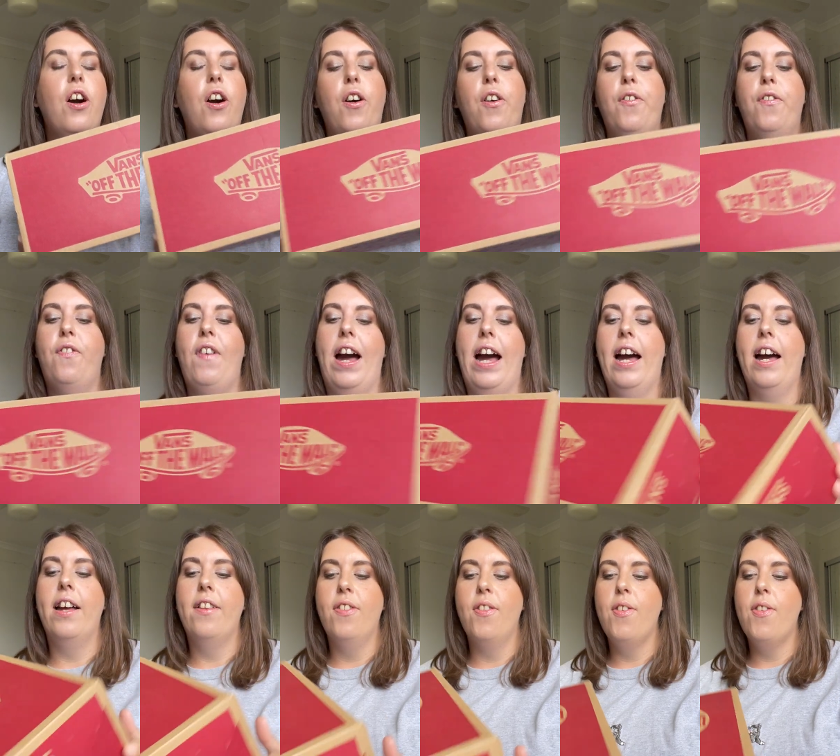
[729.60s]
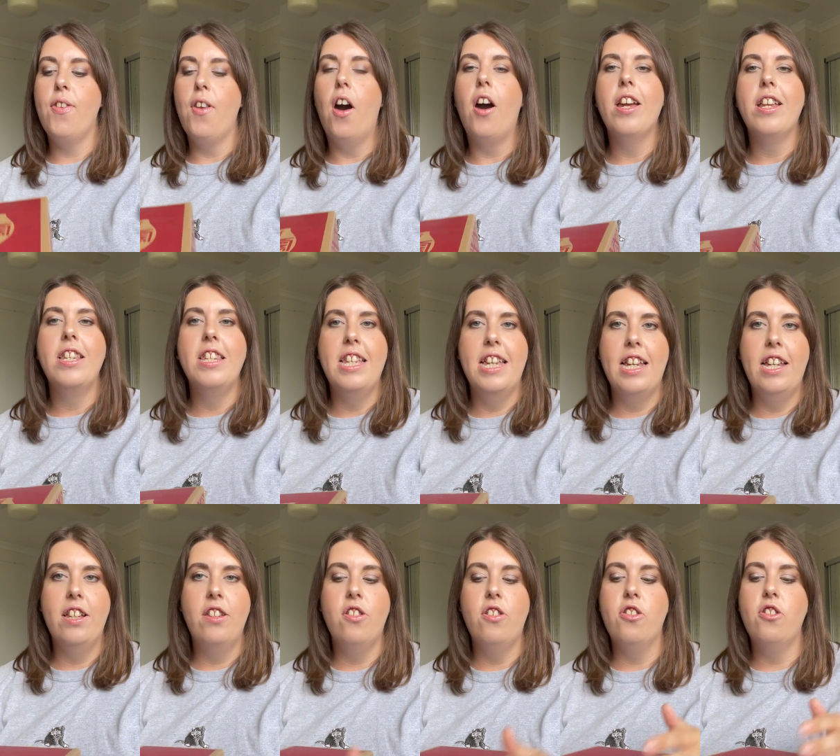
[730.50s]
of Vans. I
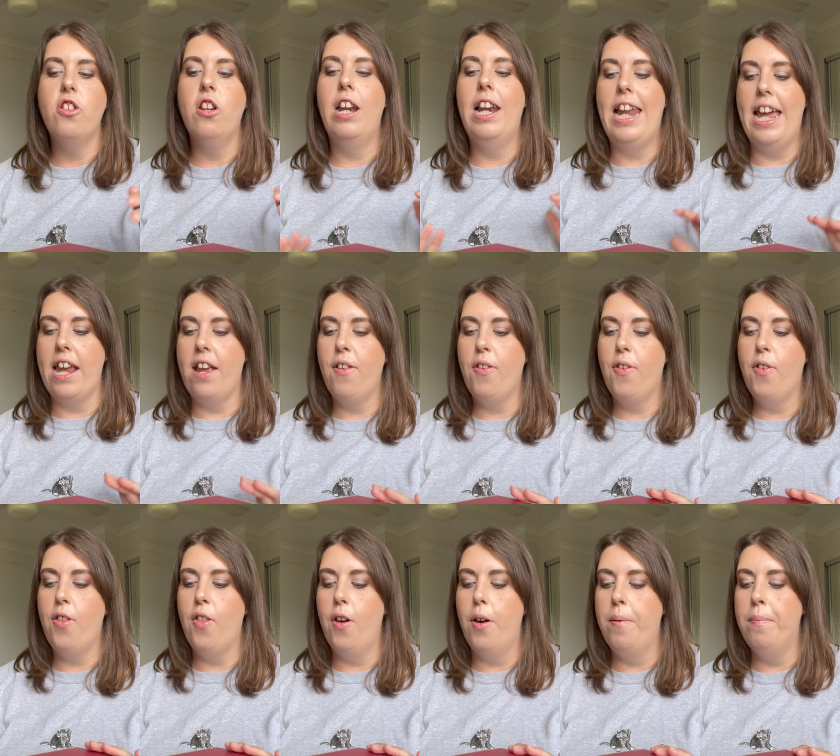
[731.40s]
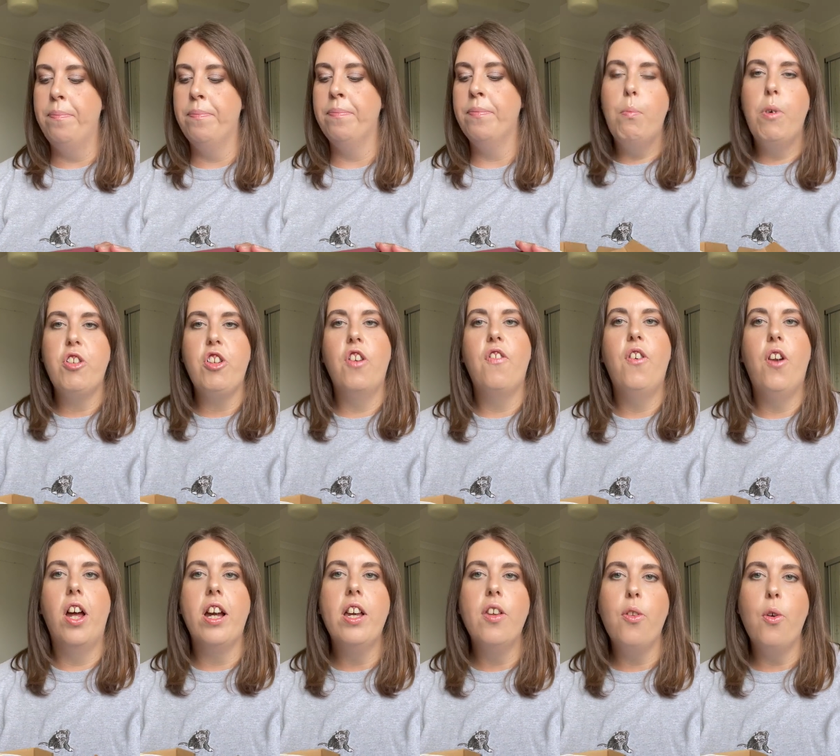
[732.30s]
need to lace them, which I feel
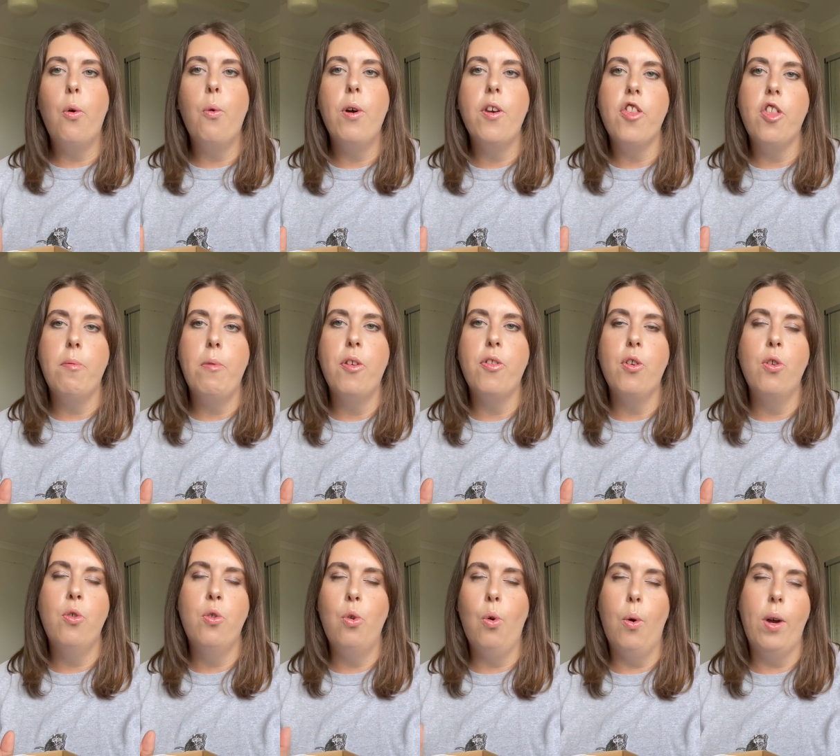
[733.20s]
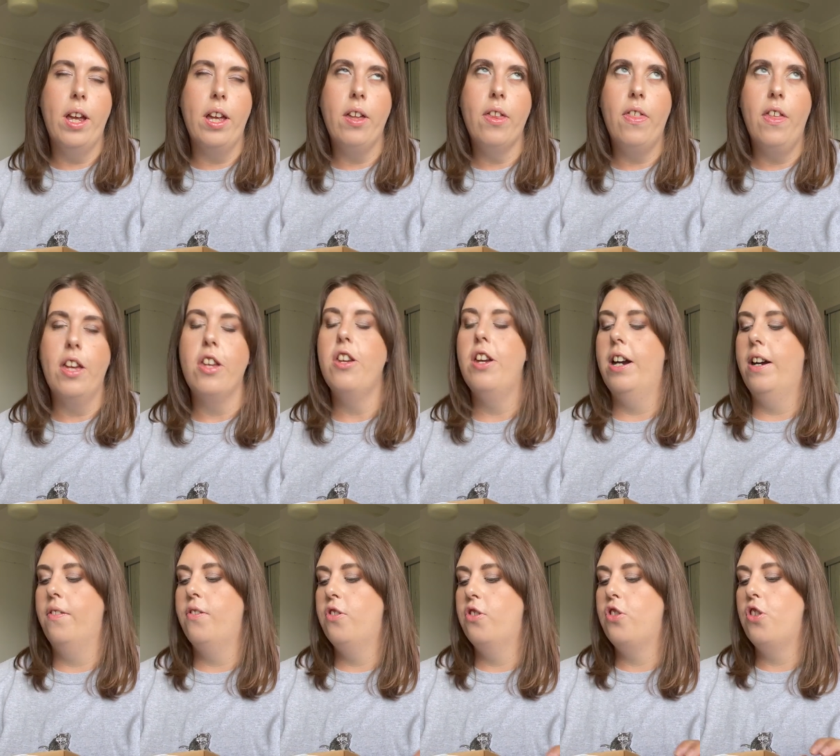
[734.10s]
like is always the most annoying thing you
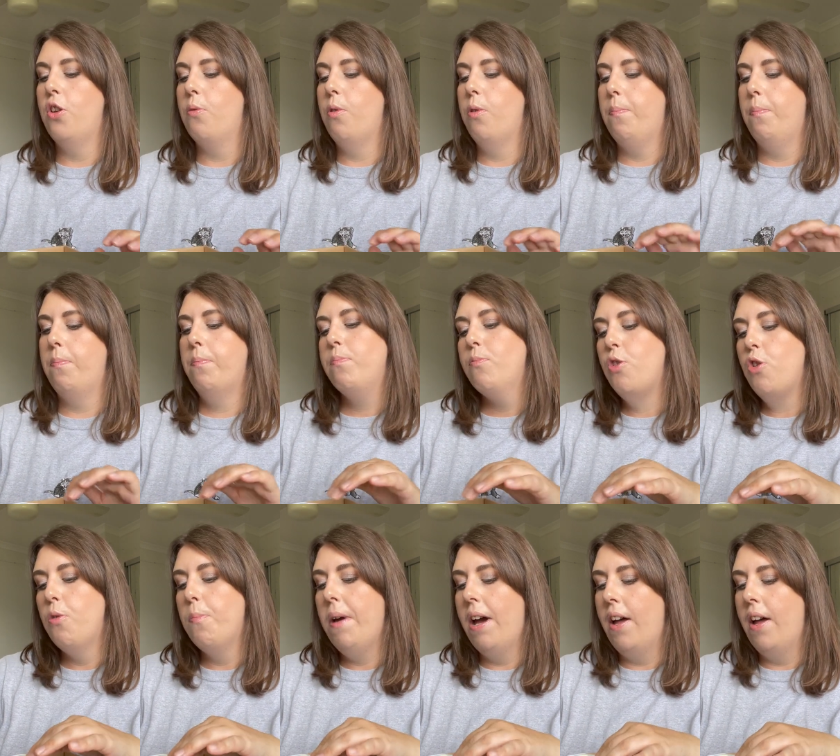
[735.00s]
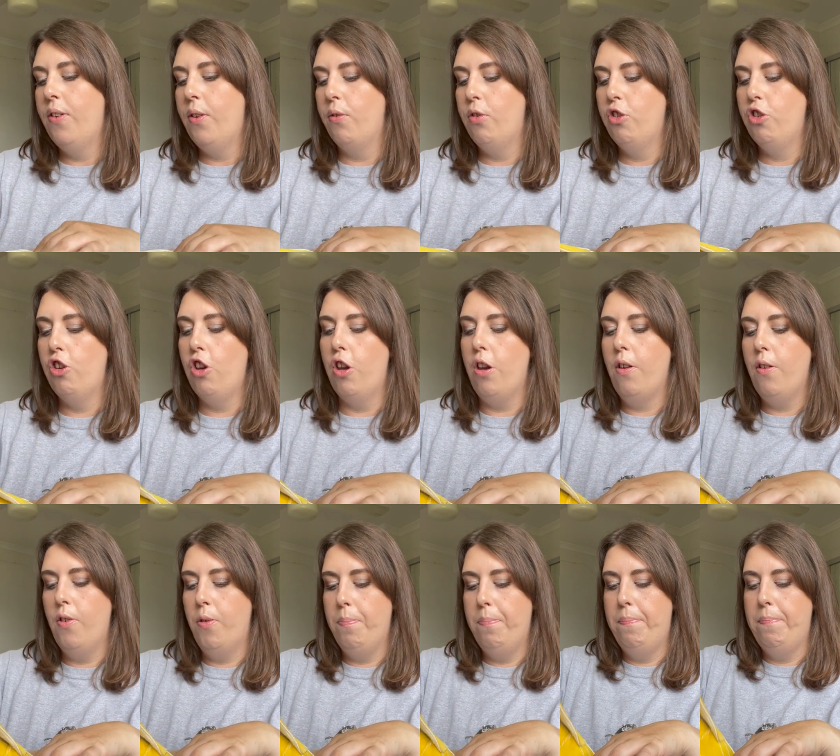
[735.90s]
have to do with new pairs of
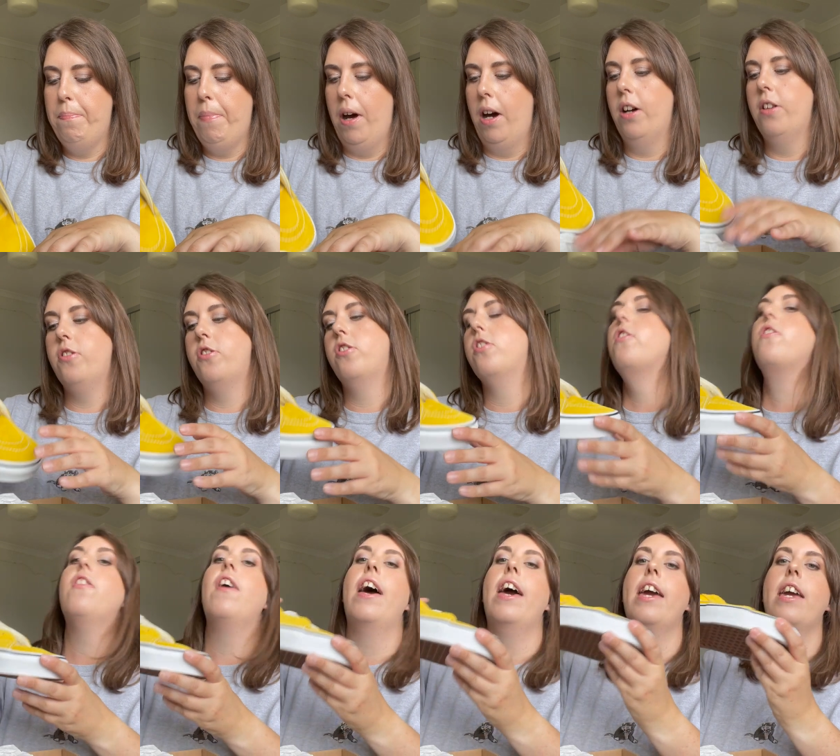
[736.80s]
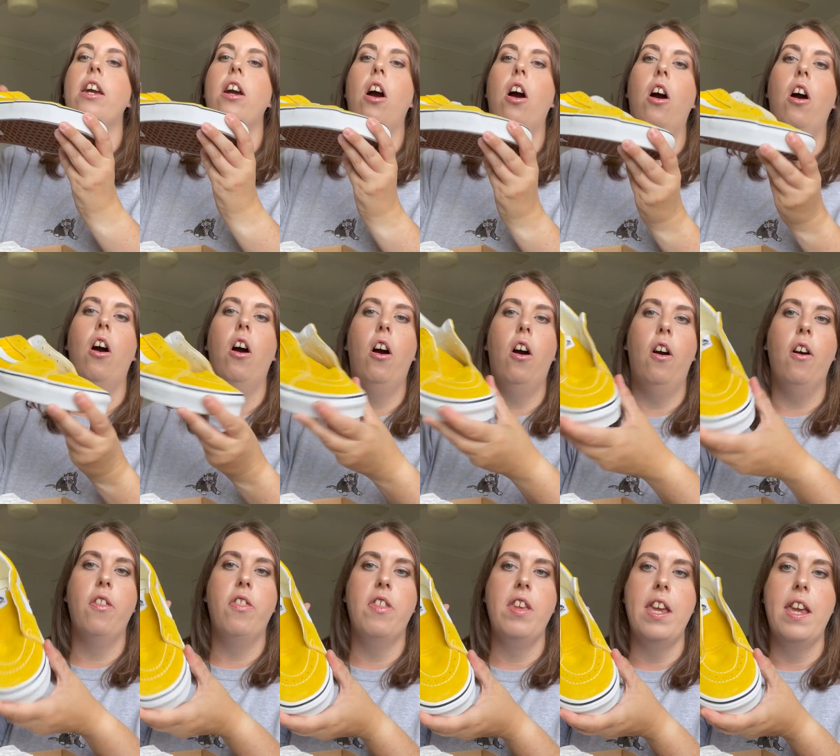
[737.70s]
shoes, but they are
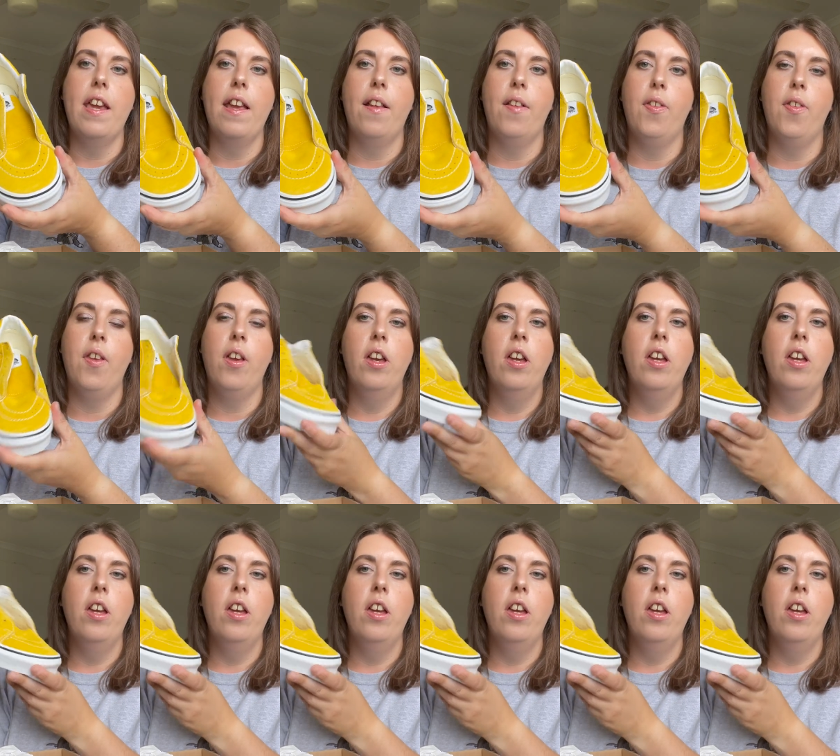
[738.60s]
these